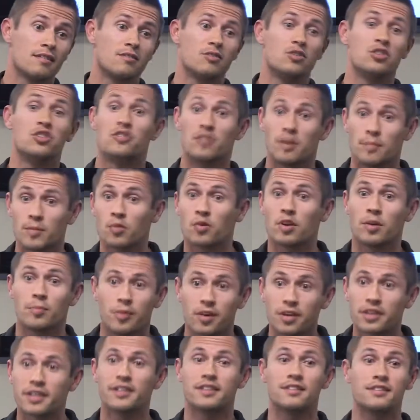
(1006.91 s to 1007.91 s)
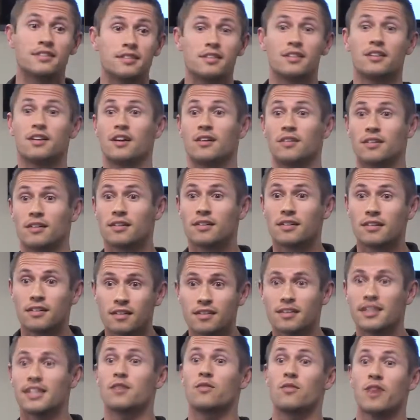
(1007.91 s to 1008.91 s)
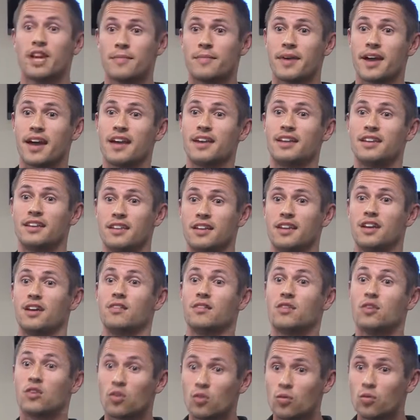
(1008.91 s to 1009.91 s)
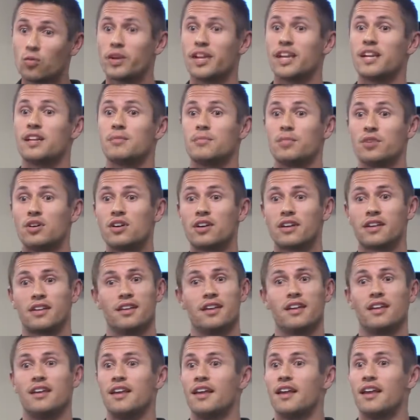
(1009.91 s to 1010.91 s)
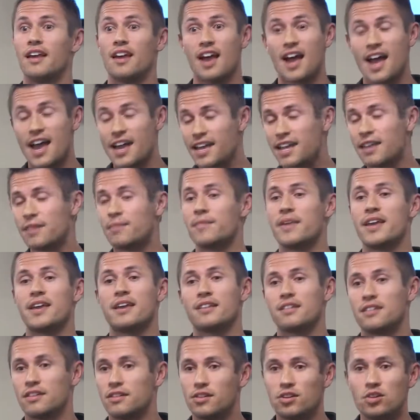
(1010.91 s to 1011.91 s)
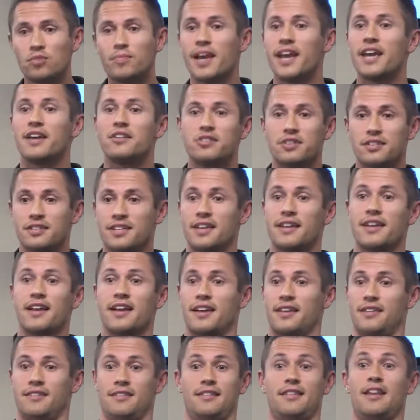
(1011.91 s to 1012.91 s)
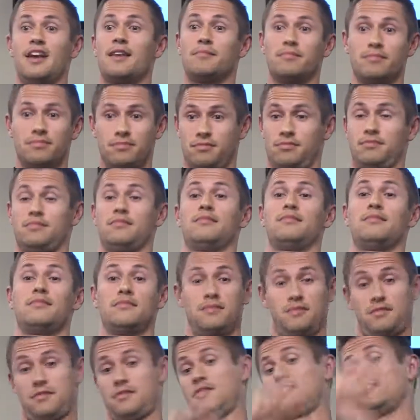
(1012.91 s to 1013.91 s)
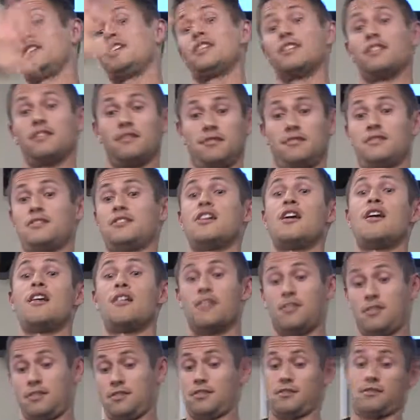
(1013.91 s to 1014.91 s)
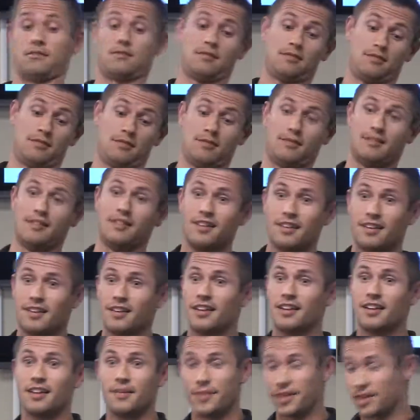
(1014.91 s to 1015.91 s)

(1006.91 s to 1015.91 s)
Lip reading: Do you remember what a book is? Think way back, read a book. I can't make it to 2 pages at night and I'm seeing stars and, I